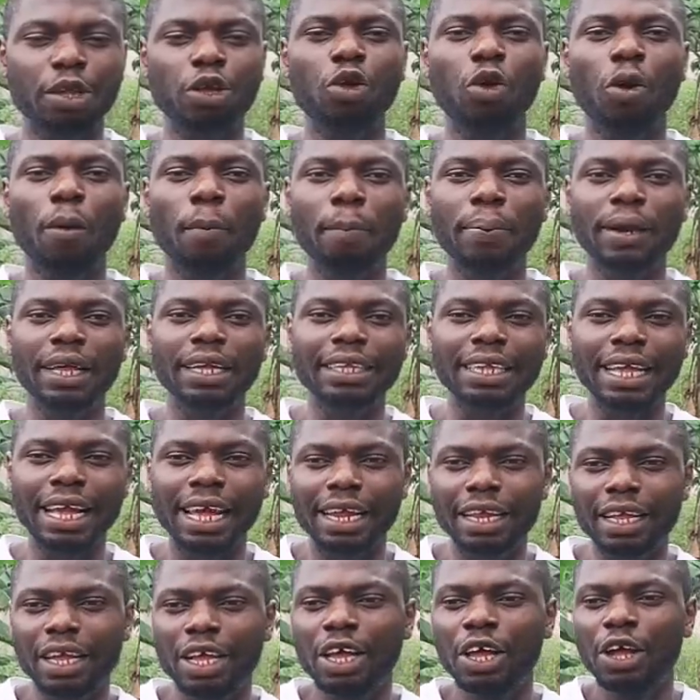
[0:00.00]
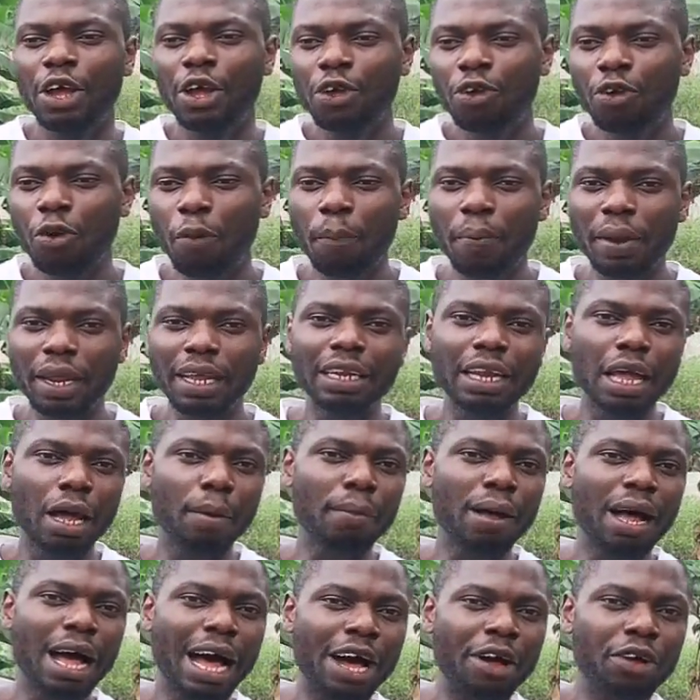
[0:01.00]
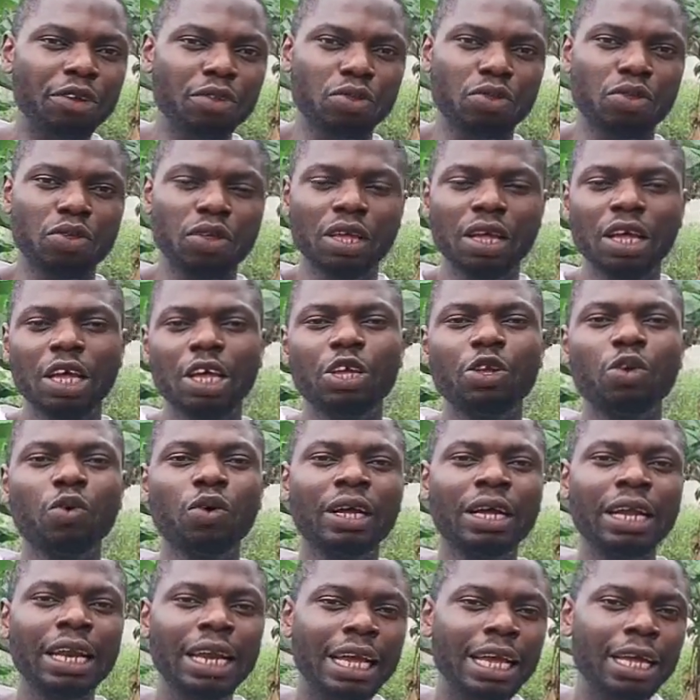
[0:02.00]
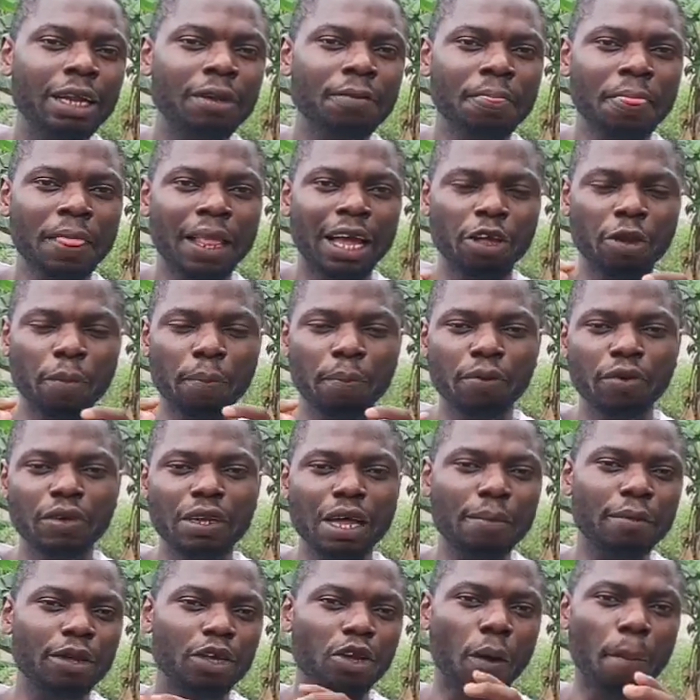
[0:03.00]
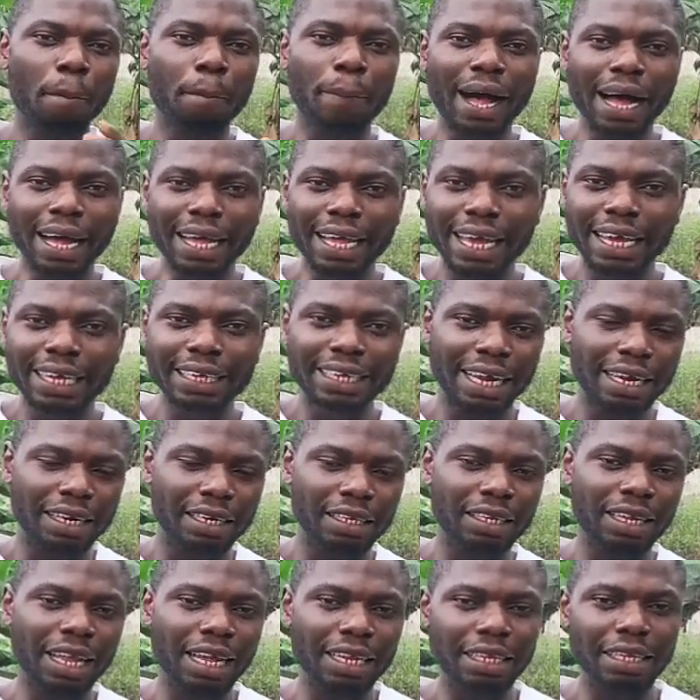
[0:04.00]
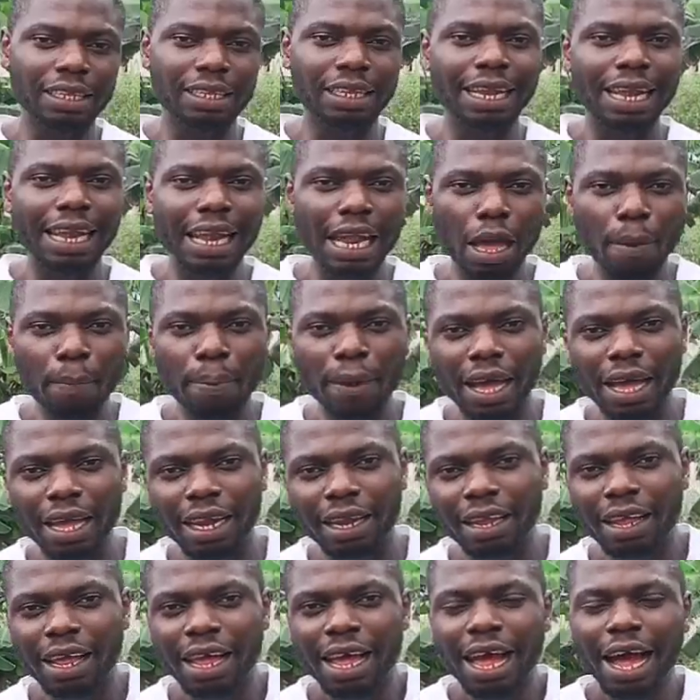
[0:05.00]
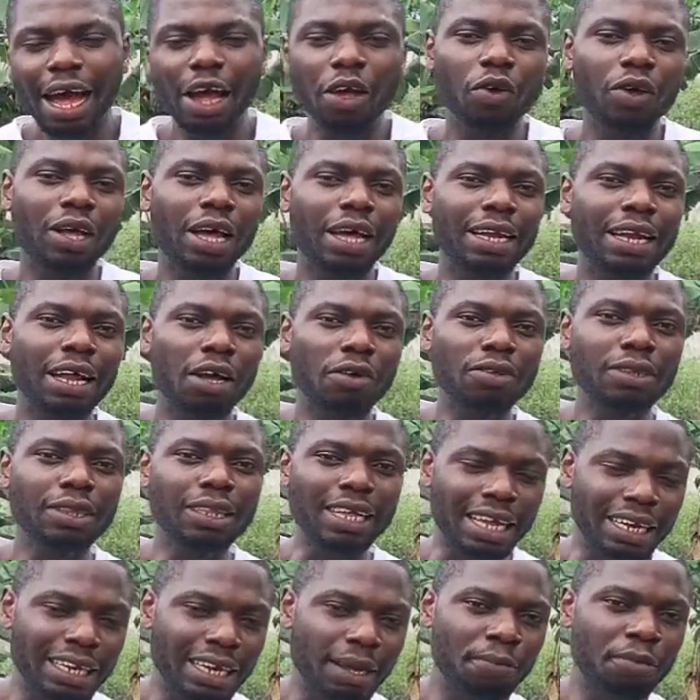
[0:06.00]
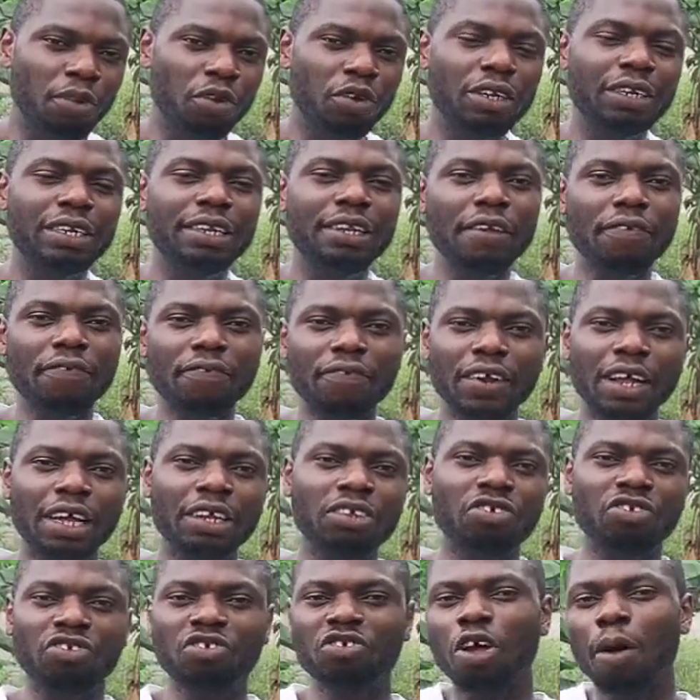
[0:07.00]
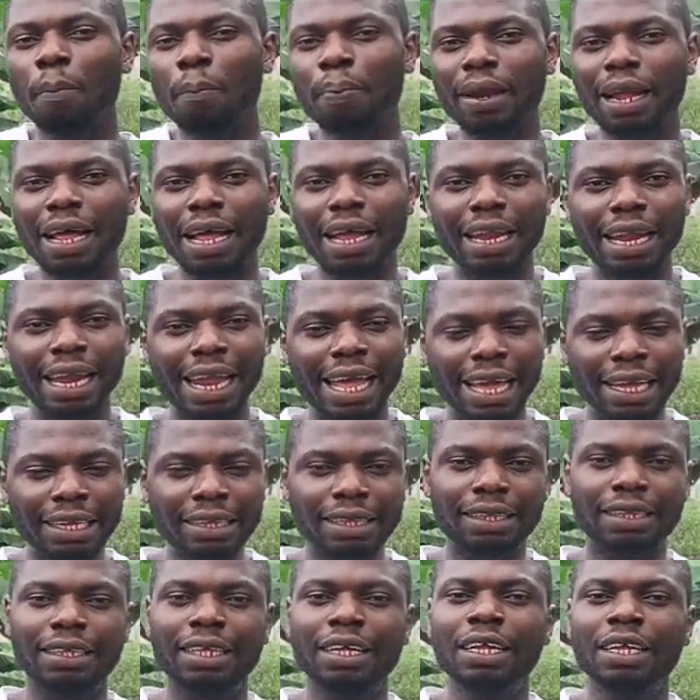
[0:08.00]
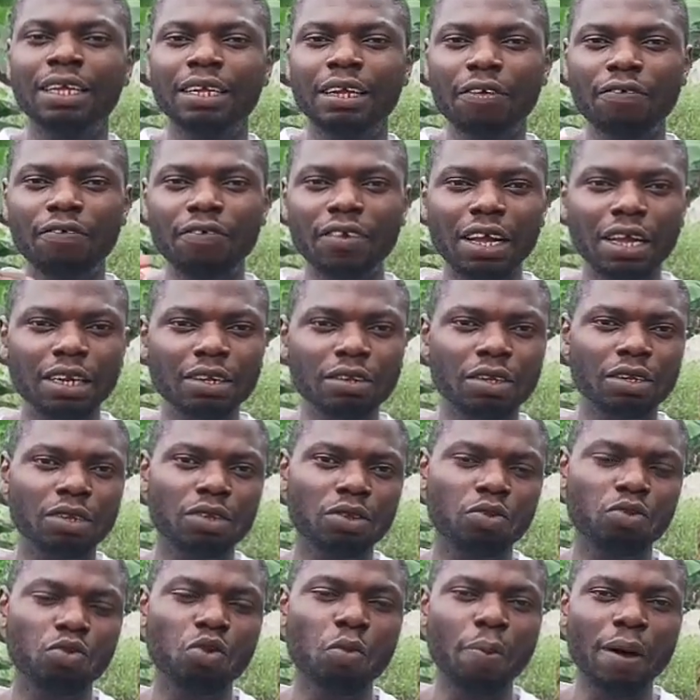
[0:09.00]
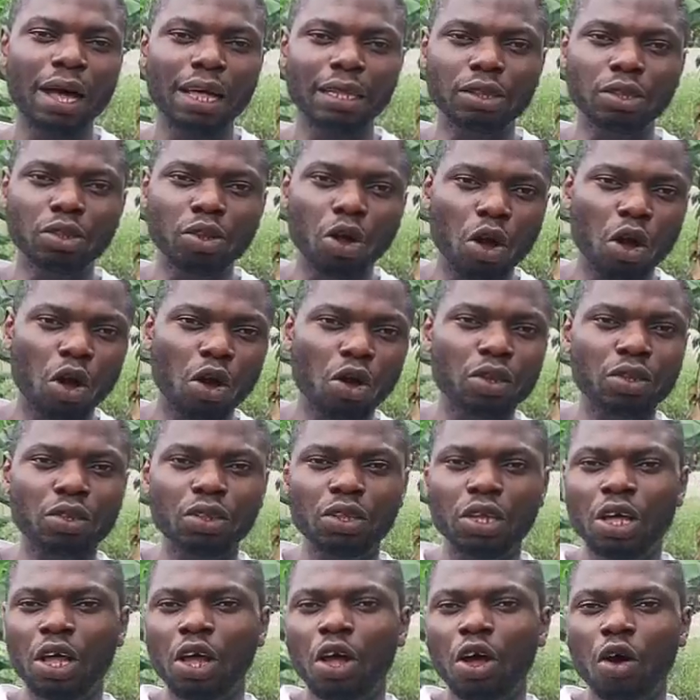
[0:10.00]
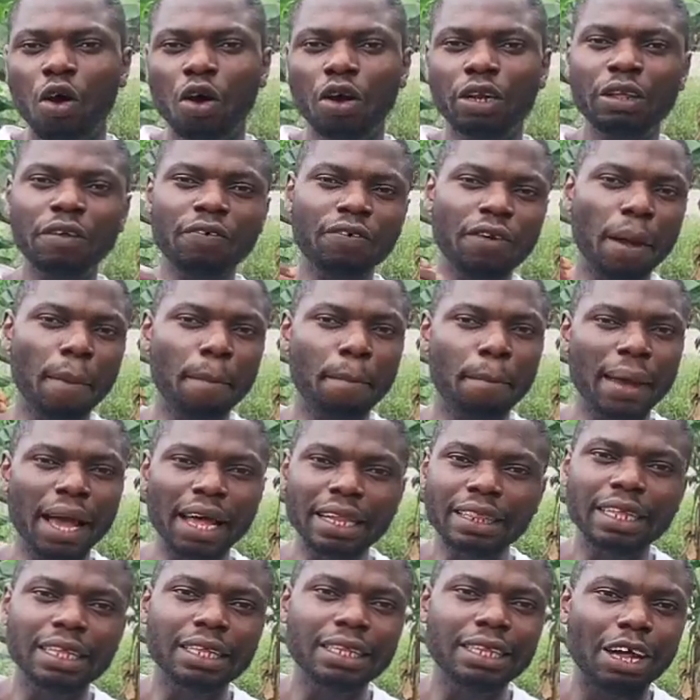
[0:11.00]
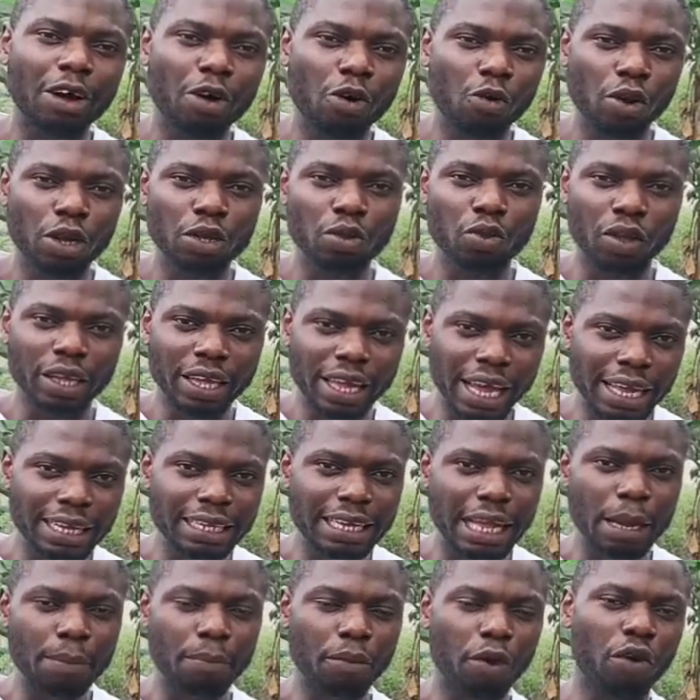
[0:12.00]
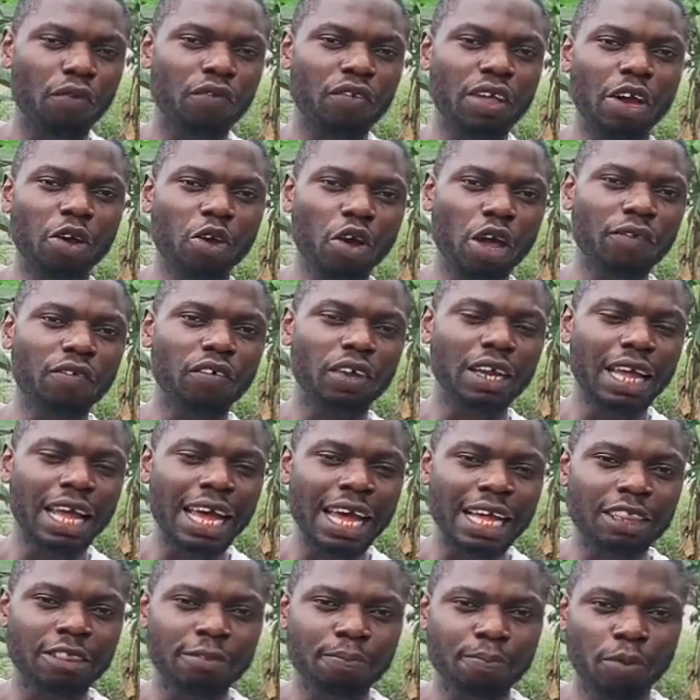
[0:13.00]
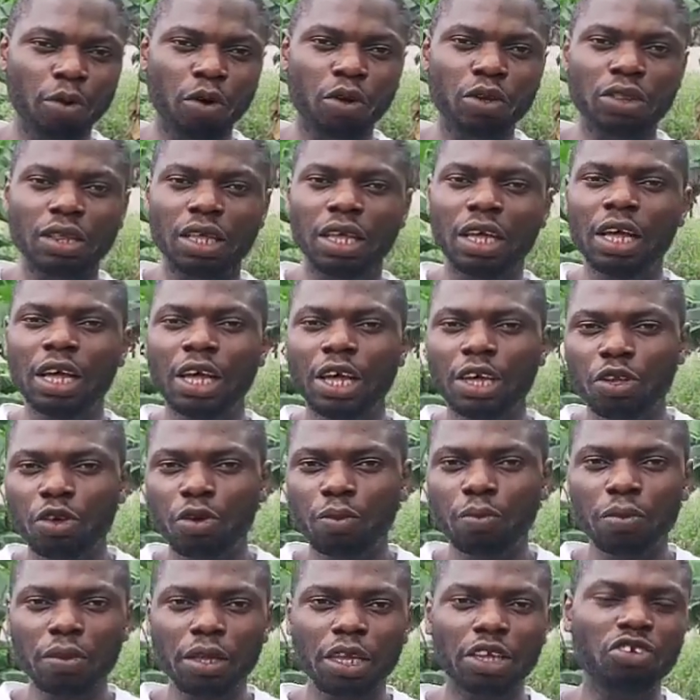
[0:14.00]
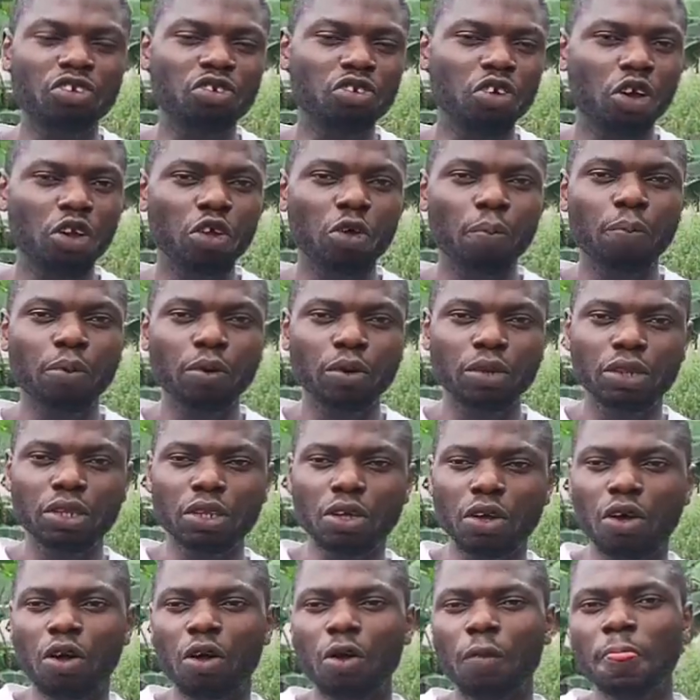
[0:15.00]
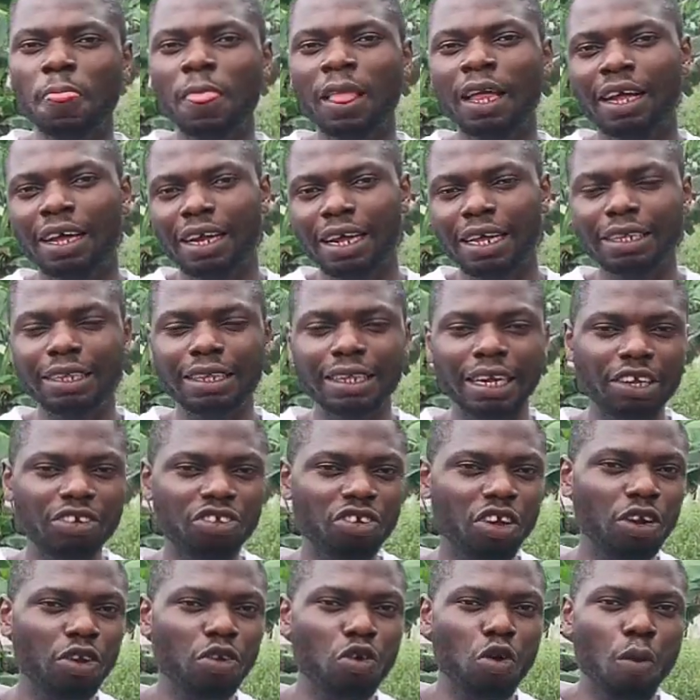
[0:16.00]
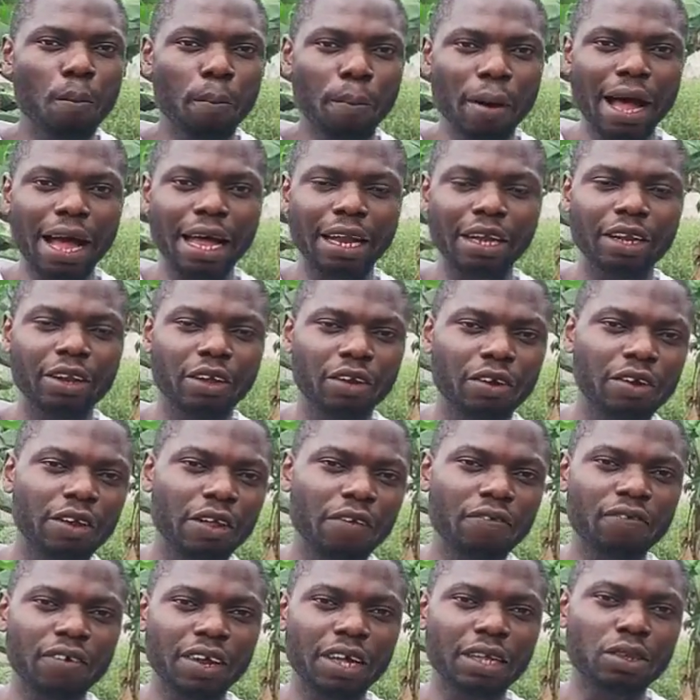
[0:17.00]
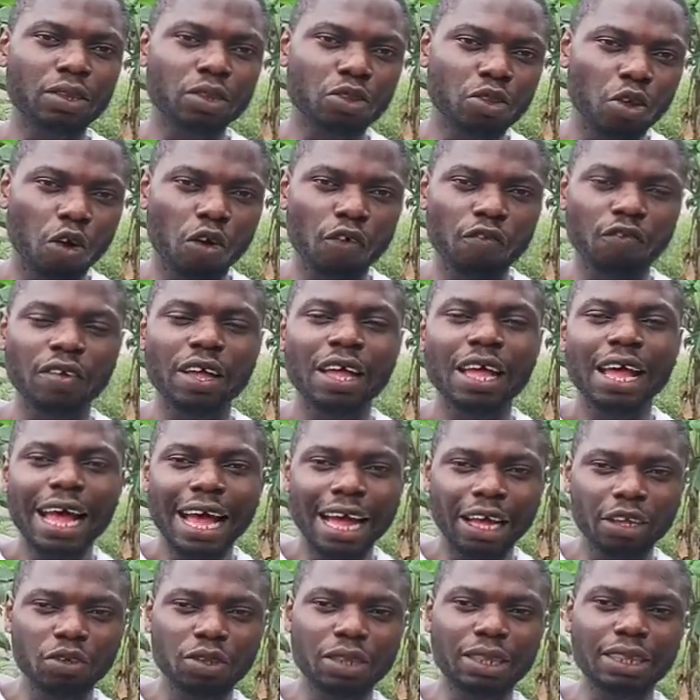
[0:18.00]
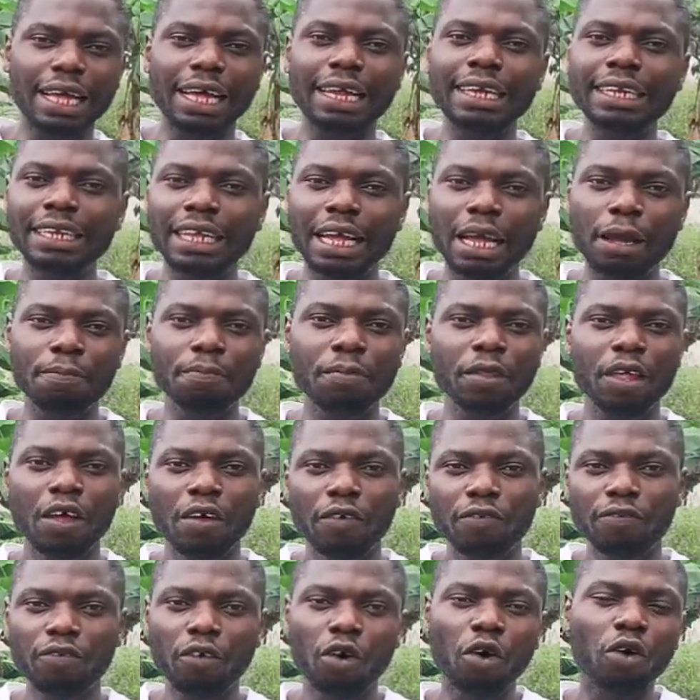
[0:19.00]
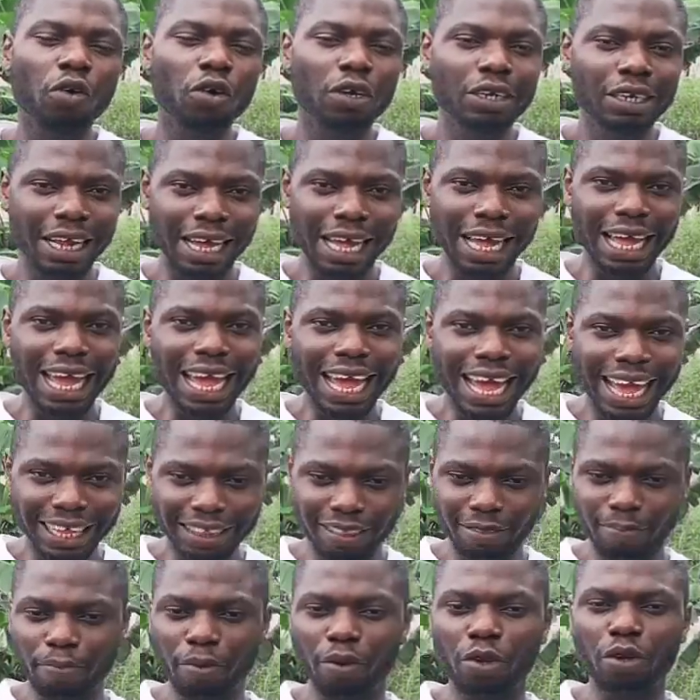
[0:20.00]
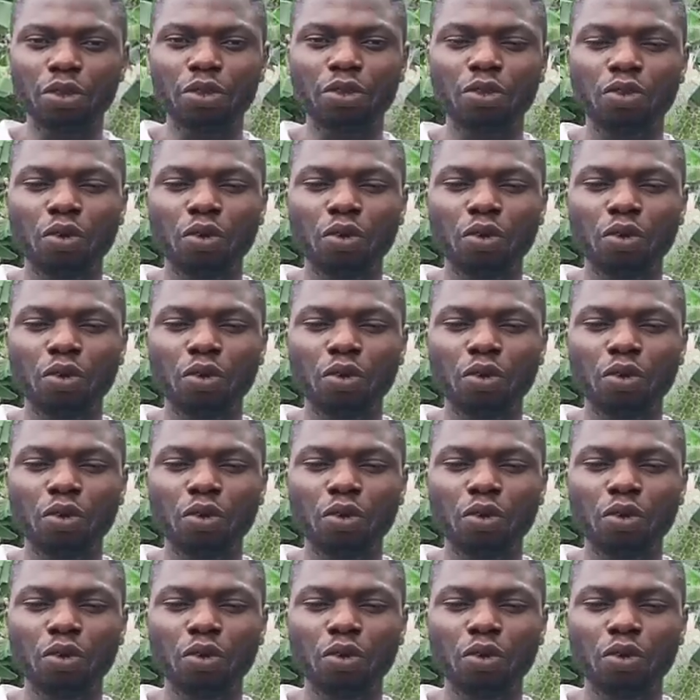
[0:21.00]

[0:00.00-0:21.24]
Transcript: completed, you bring them out, you clean, and you put them in your package and that is labeled, and you can now send them to the different shoplets, different superstores, or different persons that want to get them. Or if you are going for the export, you ensure you put your registration number and the different stuff, and you send them for the export.